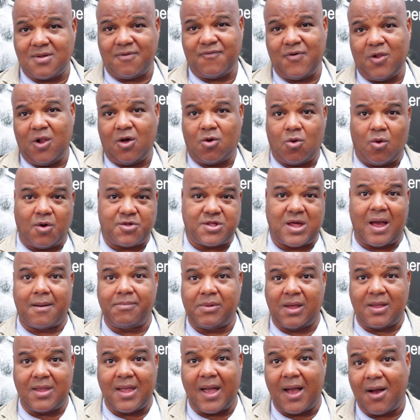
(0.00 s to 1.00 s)
If you look at what's
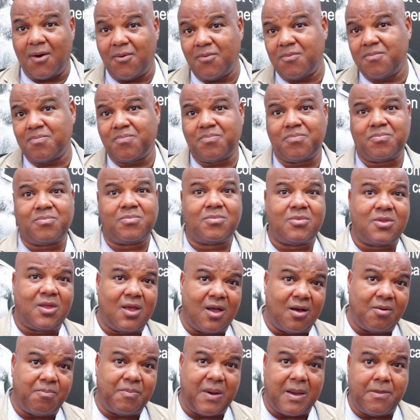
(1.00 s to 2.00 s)
happening now, you
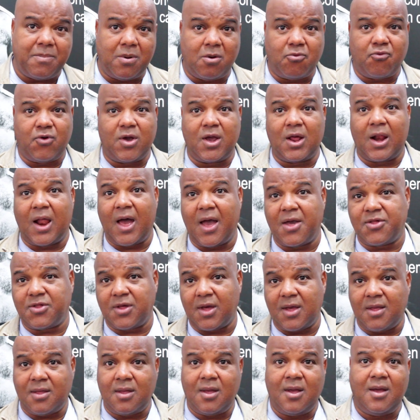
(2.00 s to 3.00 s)
know, people are
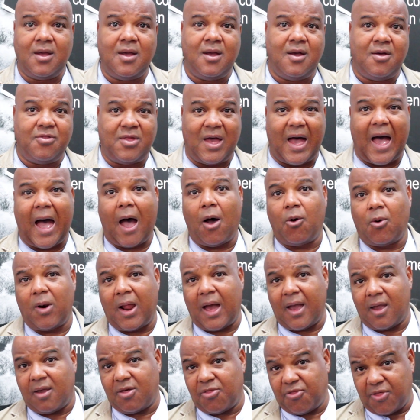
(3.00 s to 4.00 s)
realising the
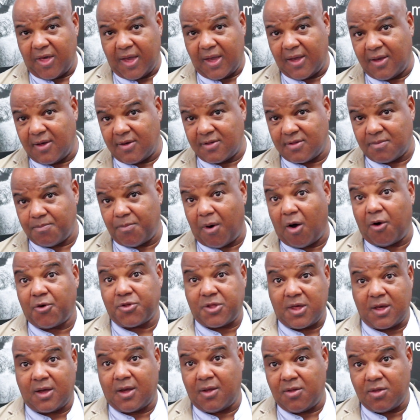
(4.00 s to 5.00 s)
outlying things
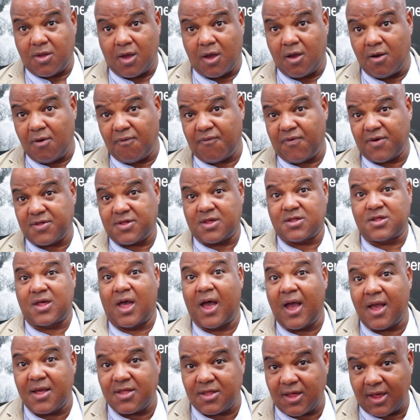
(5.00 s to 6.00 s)
boxing can do for
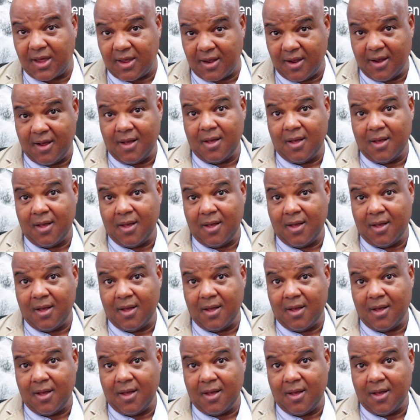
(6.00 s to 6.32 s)
society.